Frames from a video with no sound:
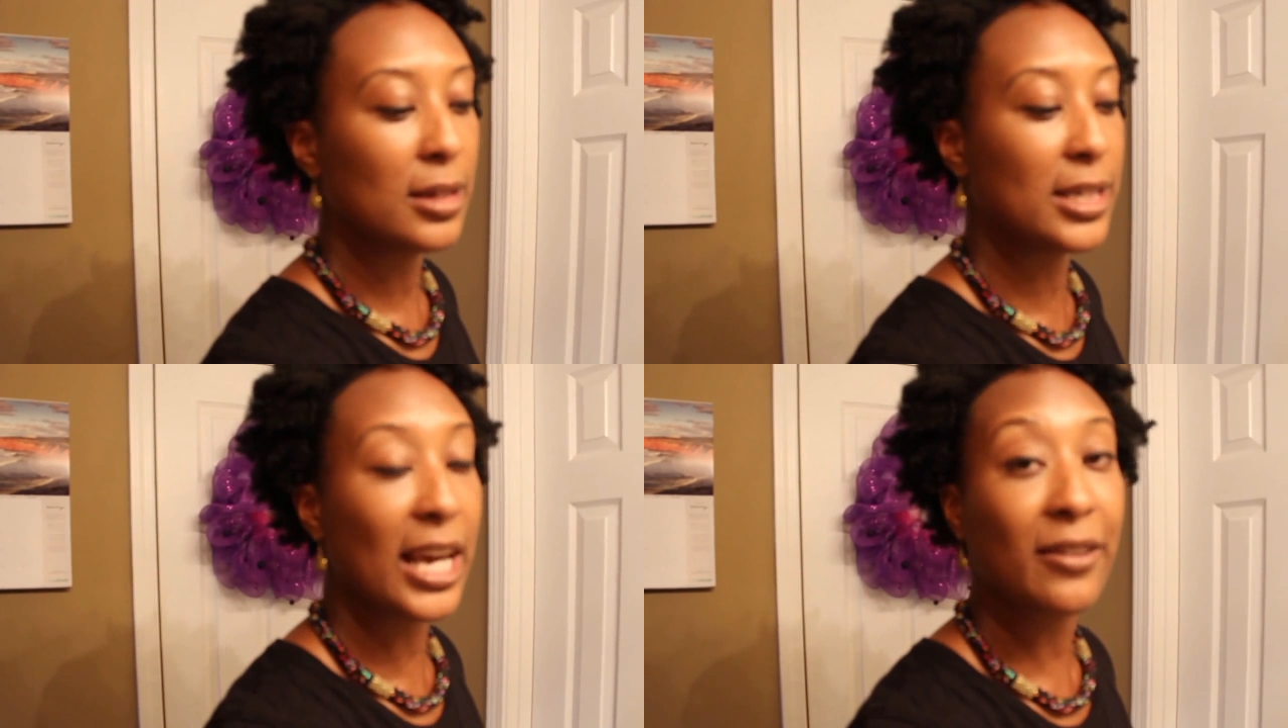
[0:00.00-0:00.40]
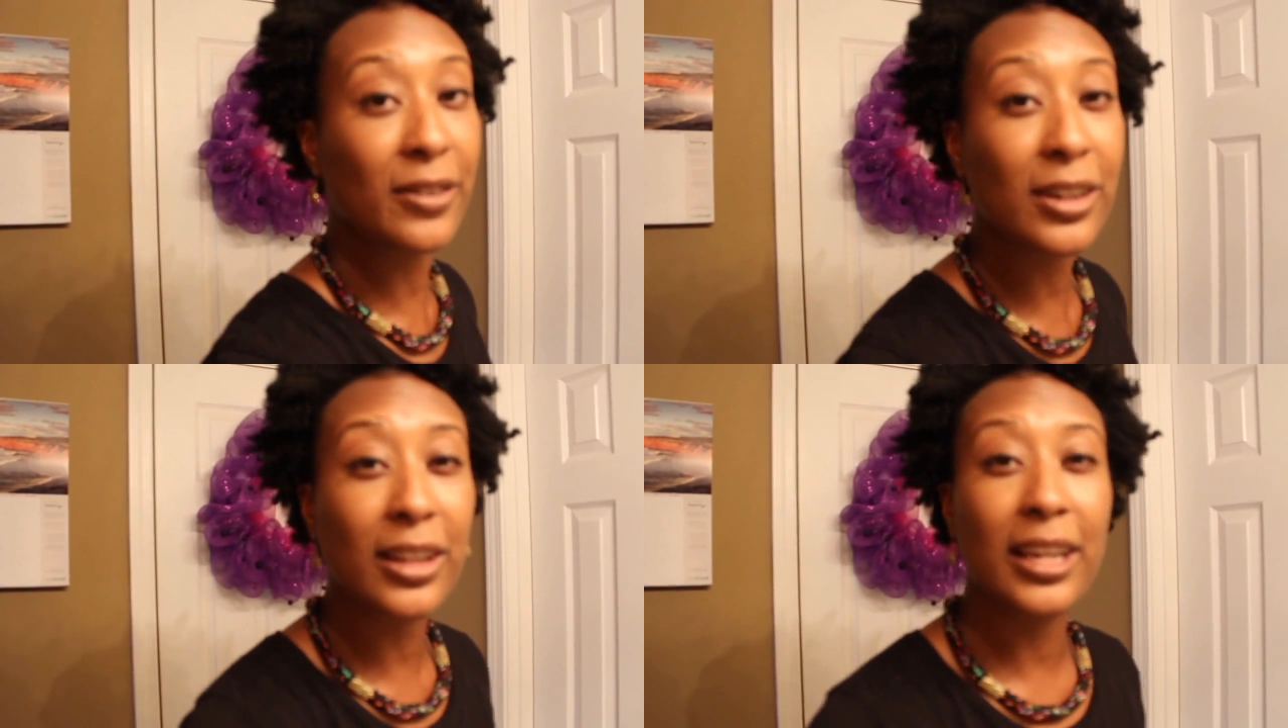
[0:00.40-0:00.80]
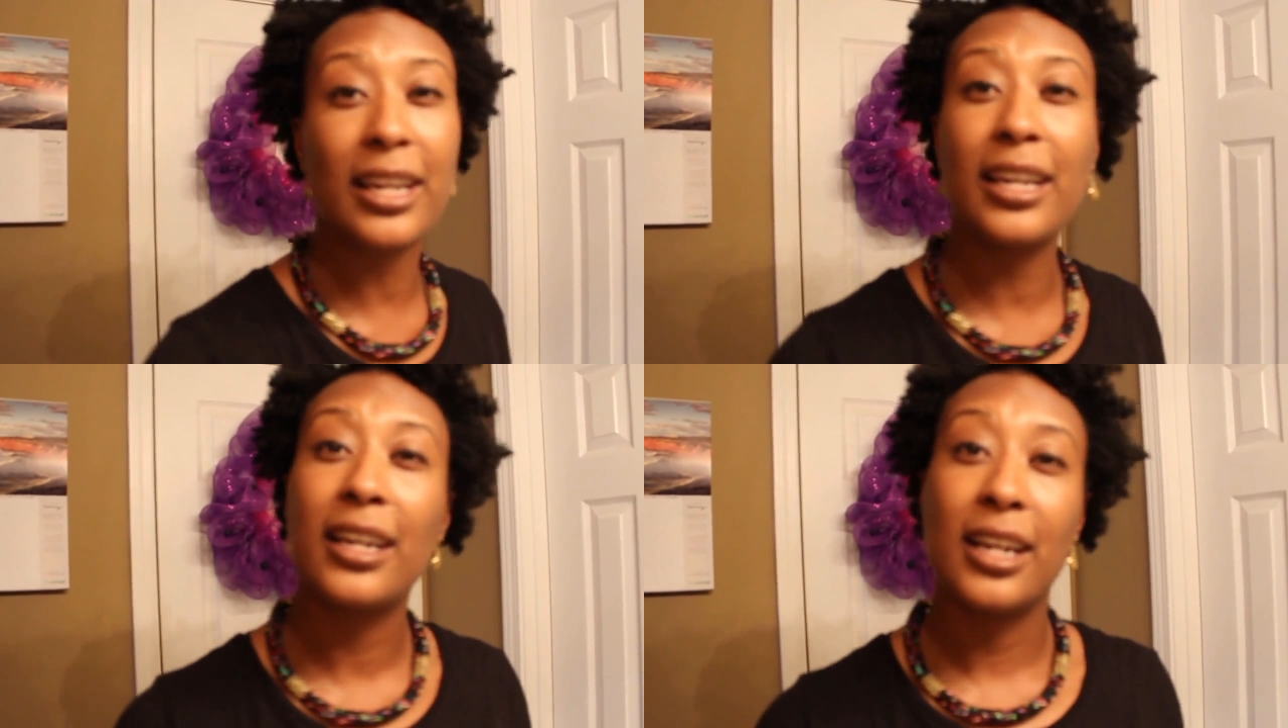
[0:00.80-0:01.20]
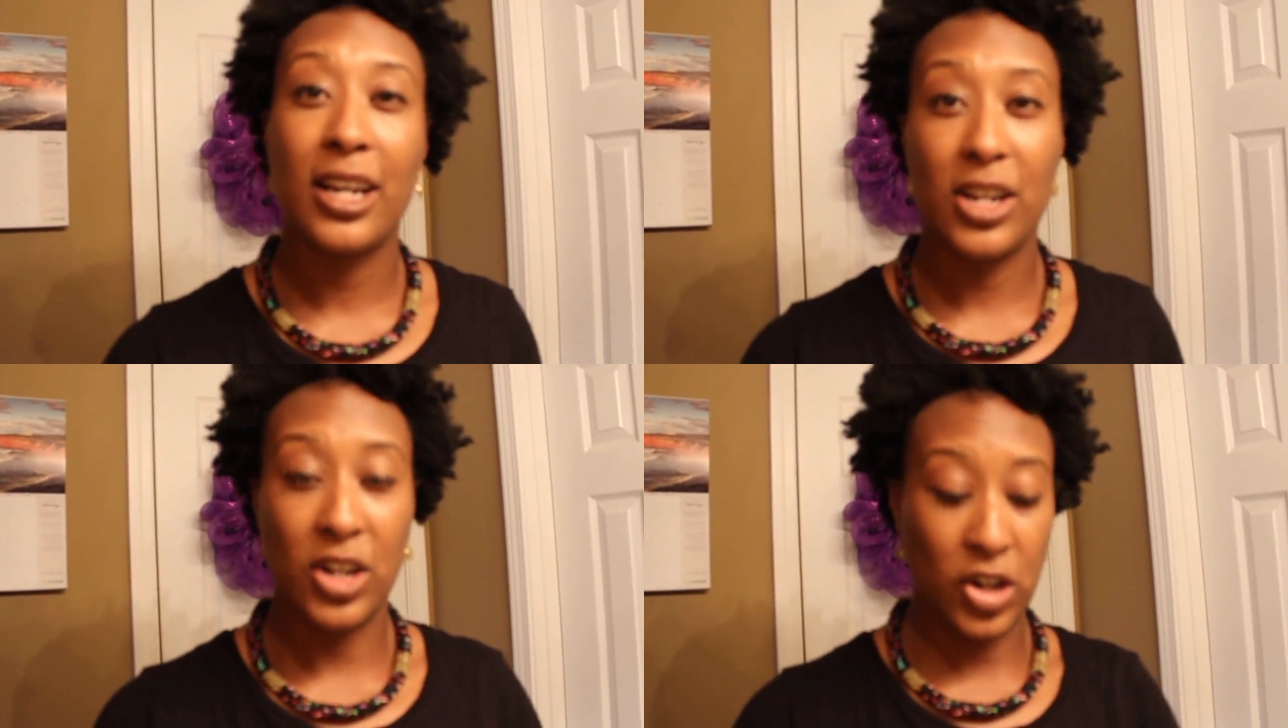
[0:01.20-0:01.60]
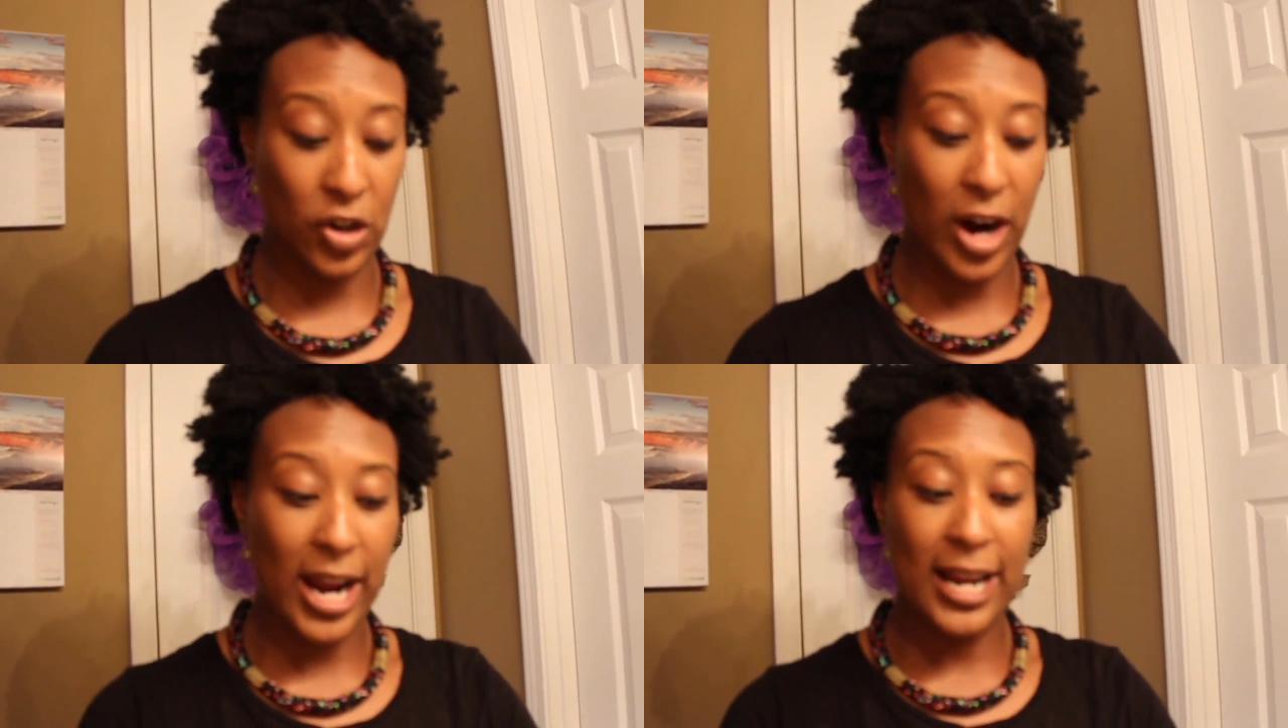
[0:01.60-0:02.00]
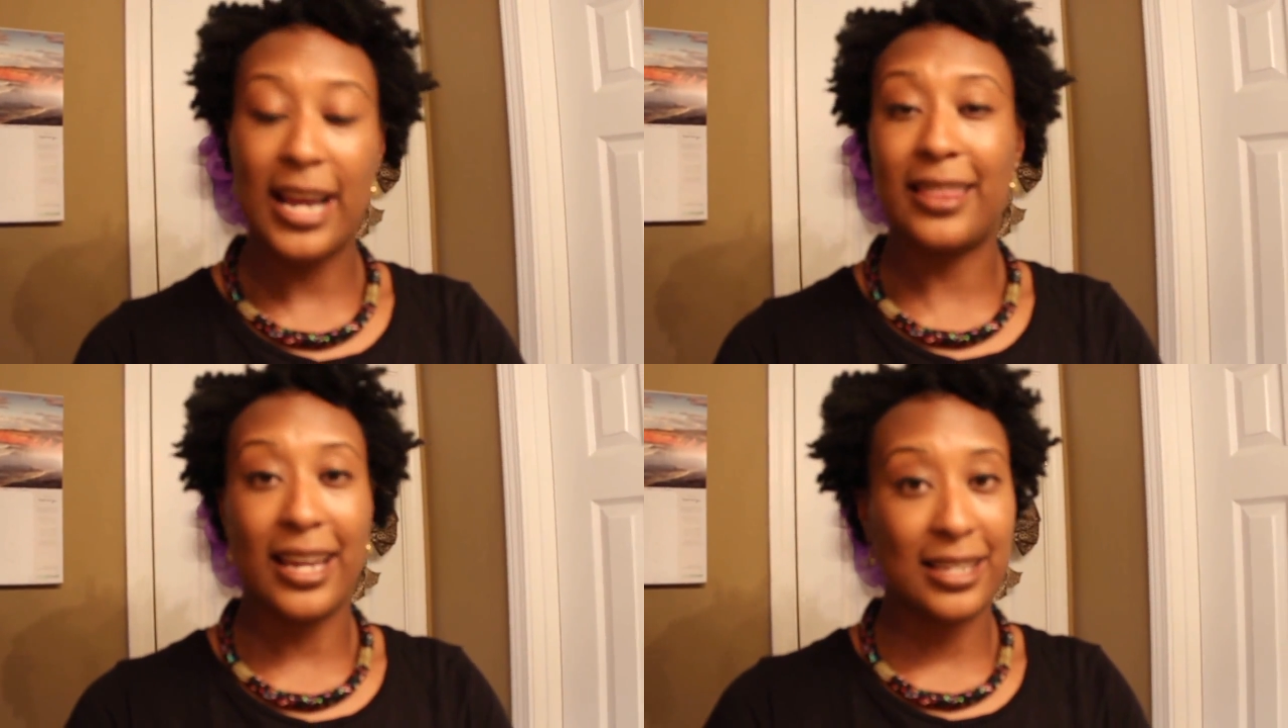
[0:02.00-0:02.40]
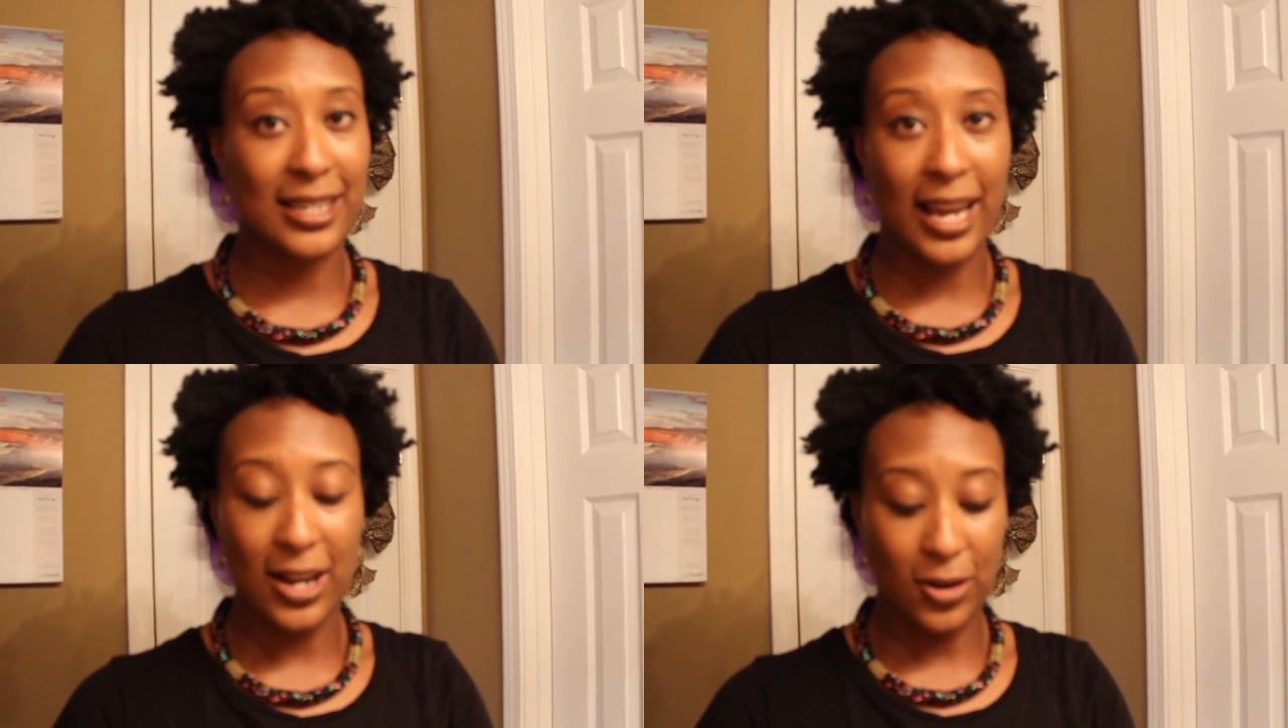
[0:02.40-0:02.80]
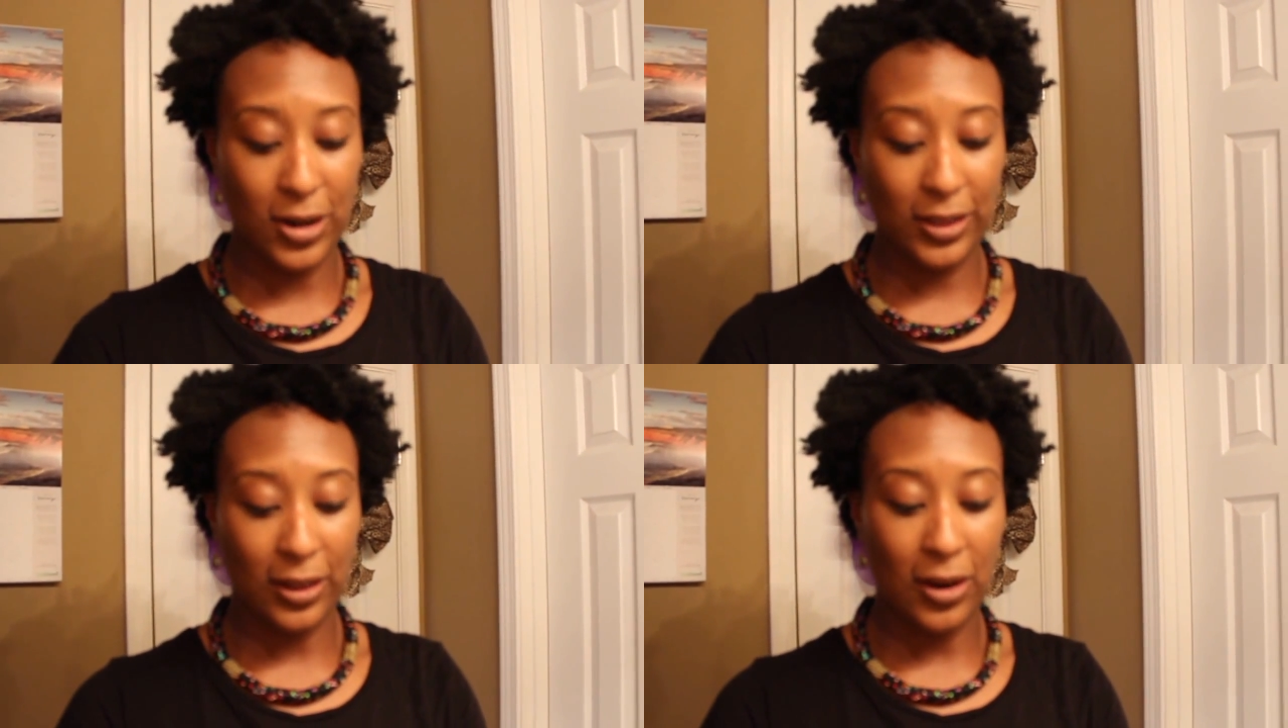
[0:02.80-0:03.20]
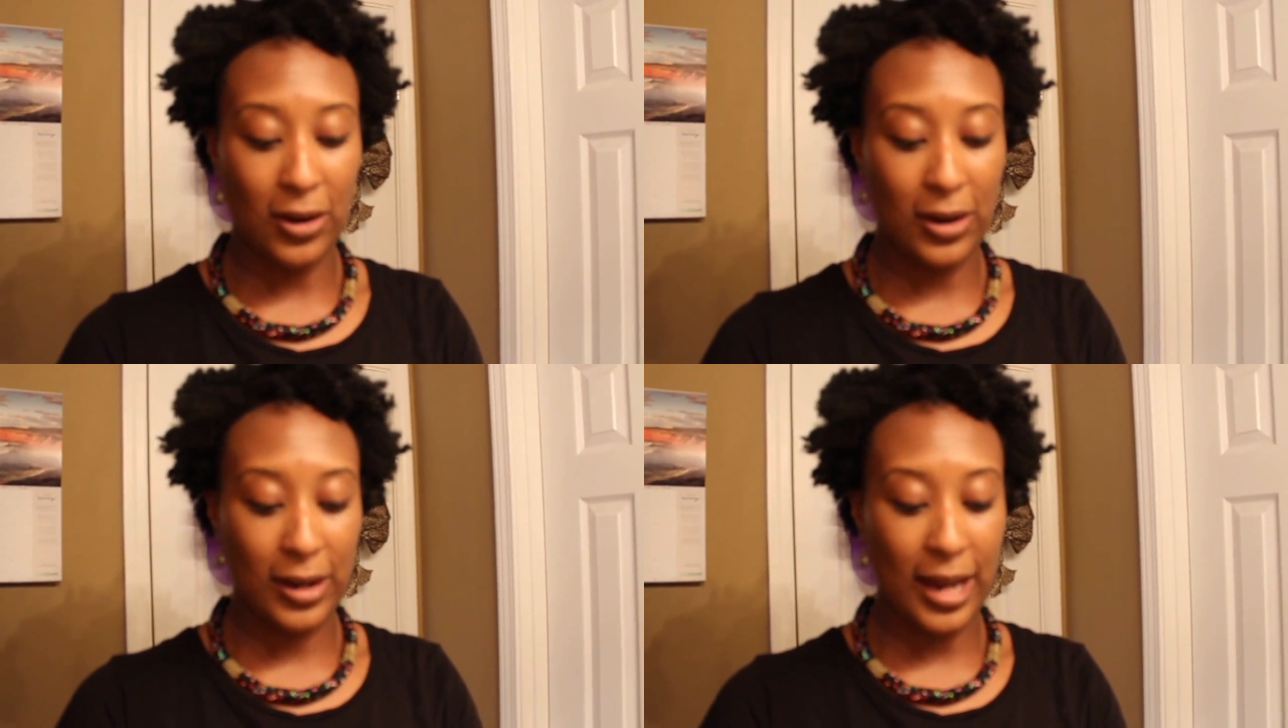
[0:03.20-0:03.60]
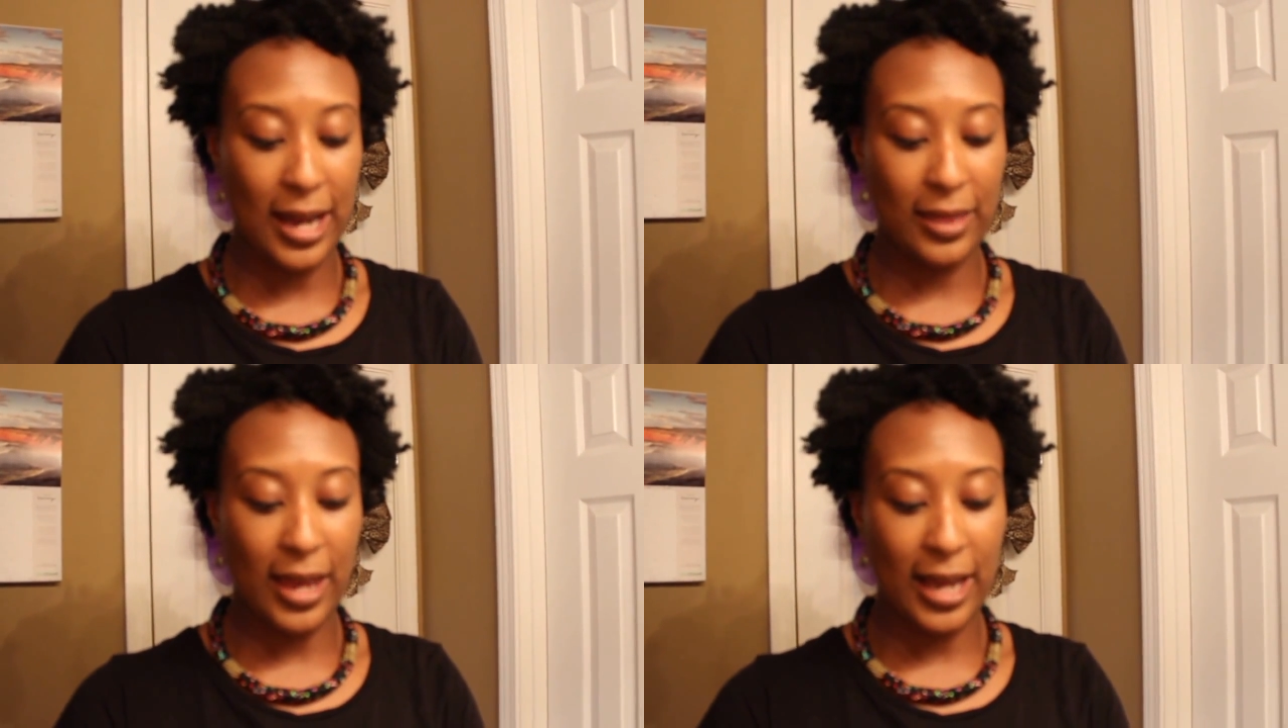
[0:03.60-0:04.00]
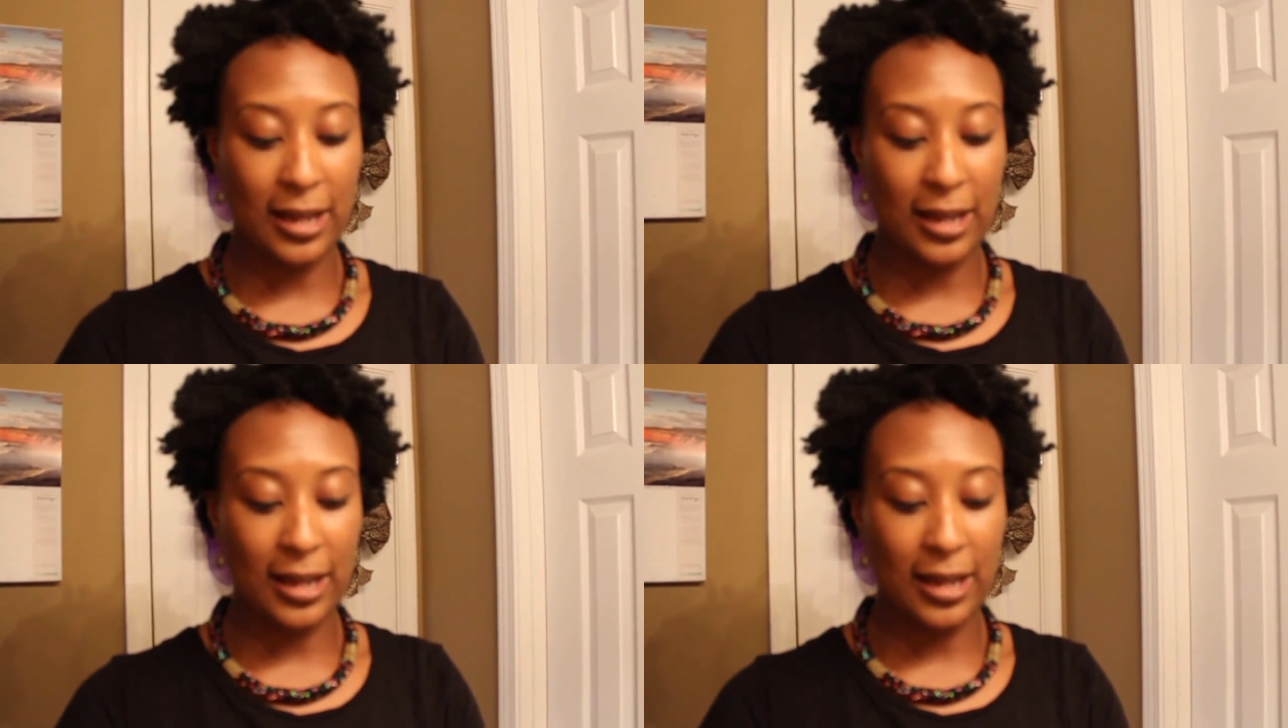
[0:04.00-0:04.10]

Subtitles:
definitely great, and they stay on long, and